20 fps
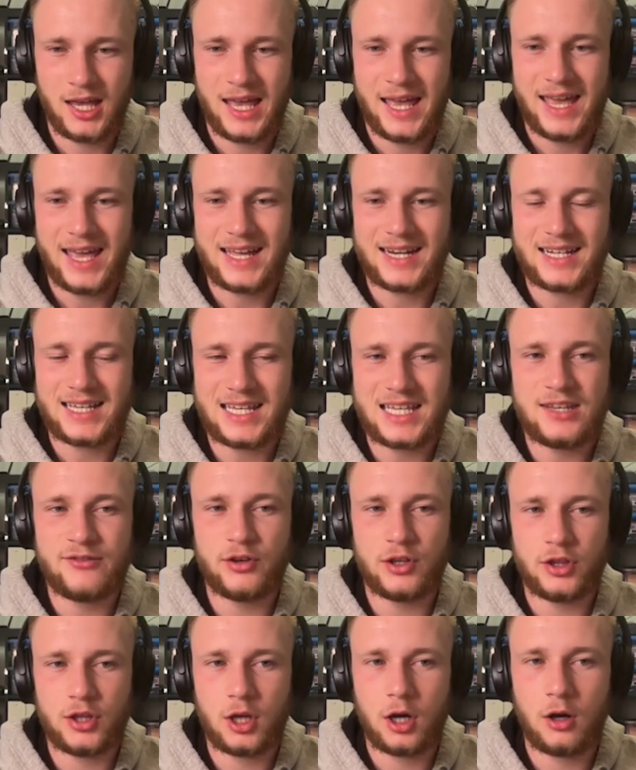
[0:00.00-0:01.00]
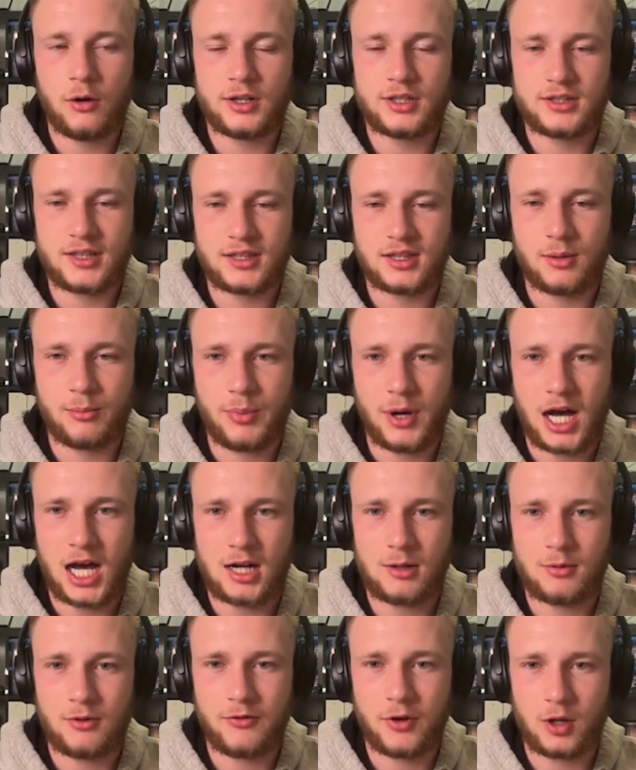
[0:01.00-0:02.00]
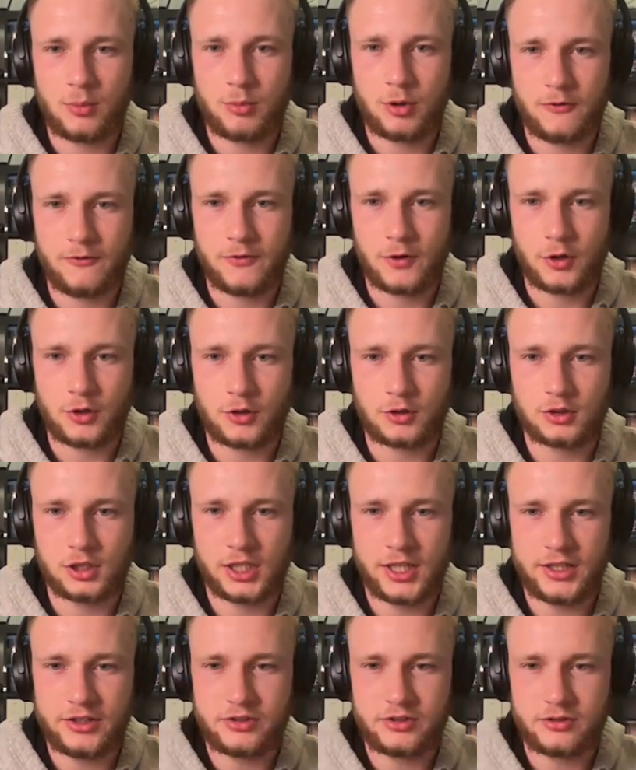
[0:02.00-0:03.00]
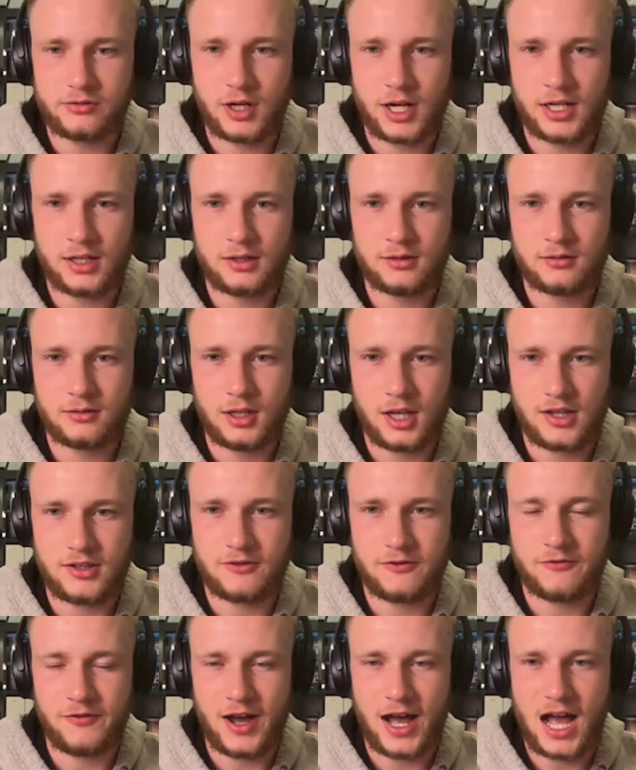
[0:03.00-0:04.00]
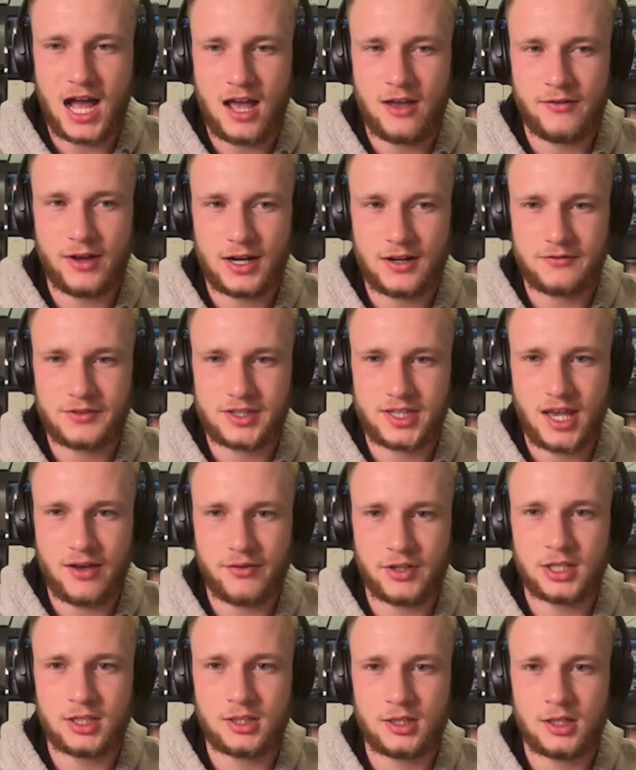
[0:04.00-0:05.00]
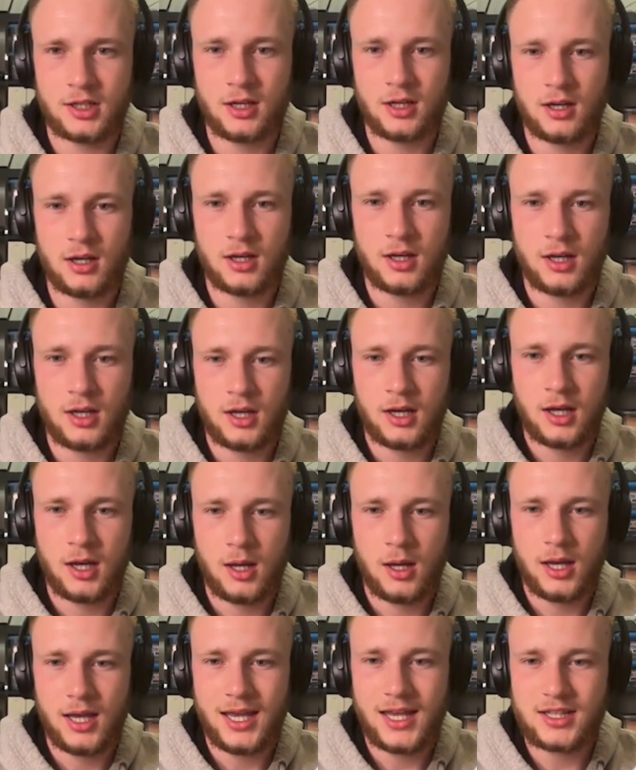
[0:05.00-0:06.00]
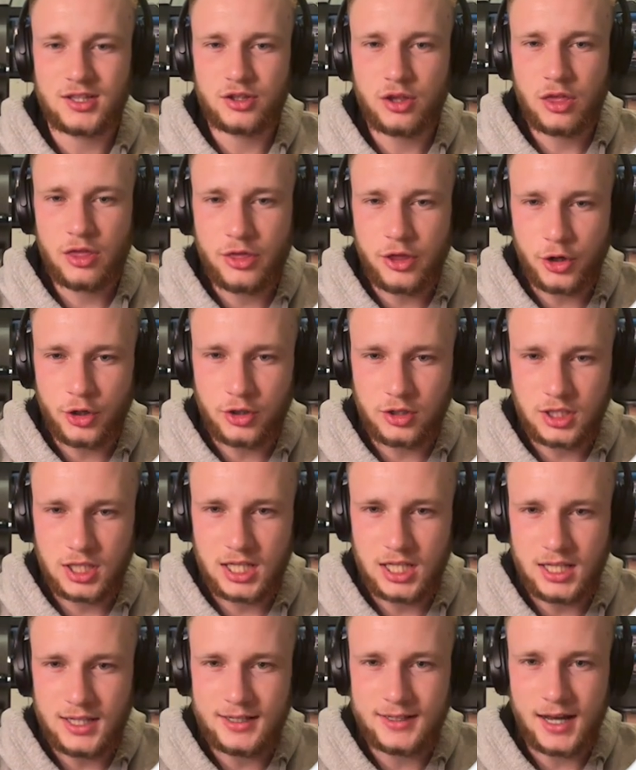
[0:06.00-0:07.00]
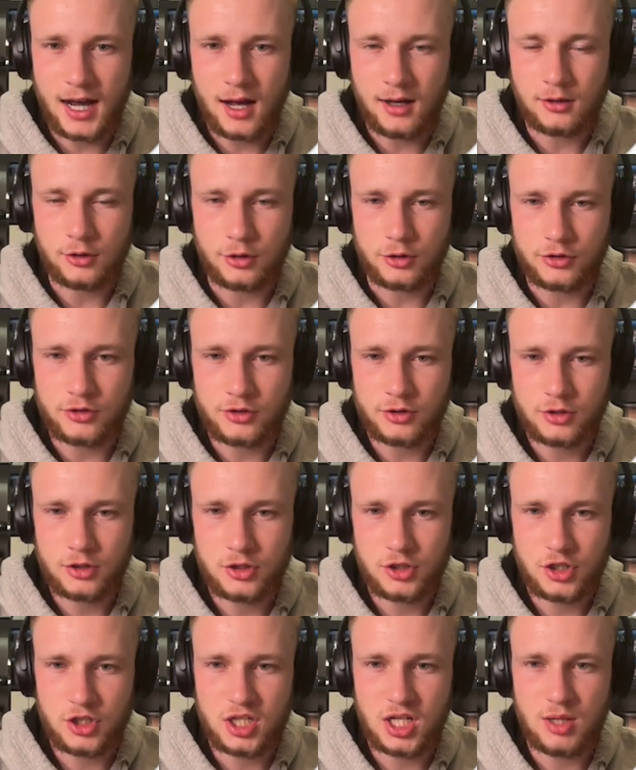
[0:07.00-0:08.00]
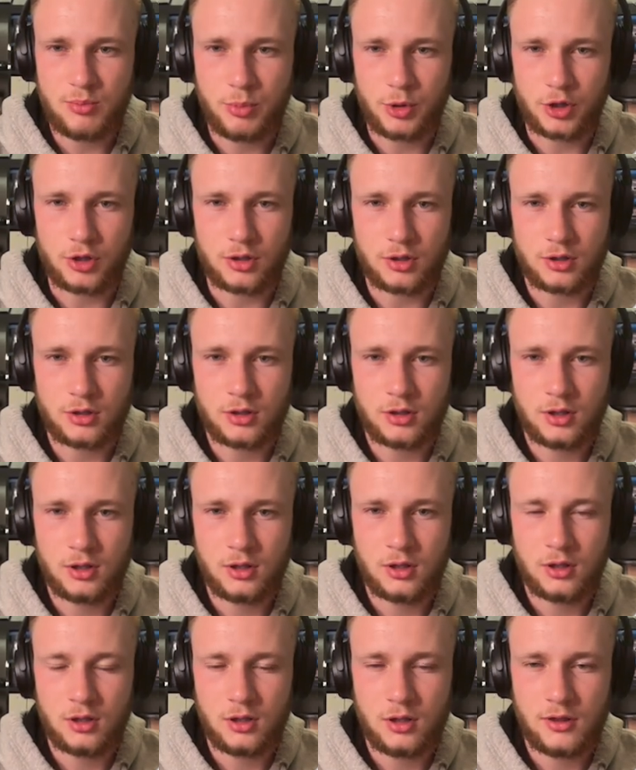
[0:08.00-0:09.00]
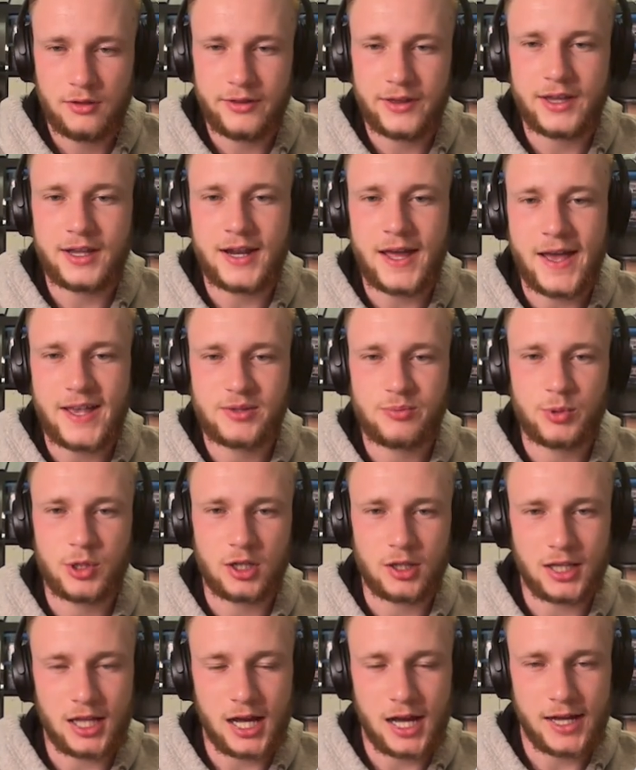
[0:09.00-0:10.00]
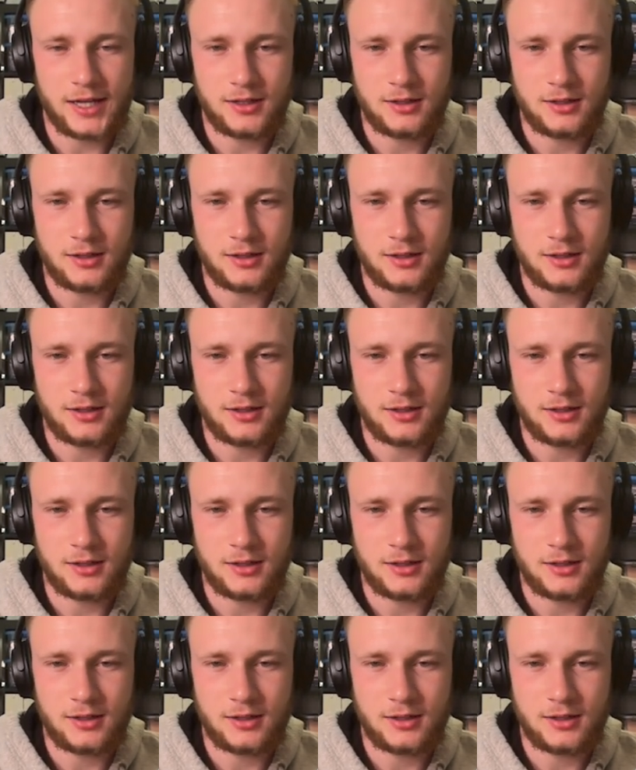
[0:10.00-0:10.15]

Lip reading: And even though it's at the bottom of our preferred list, right? It's 5 out of 7. It's $13 cheaper than SBLI.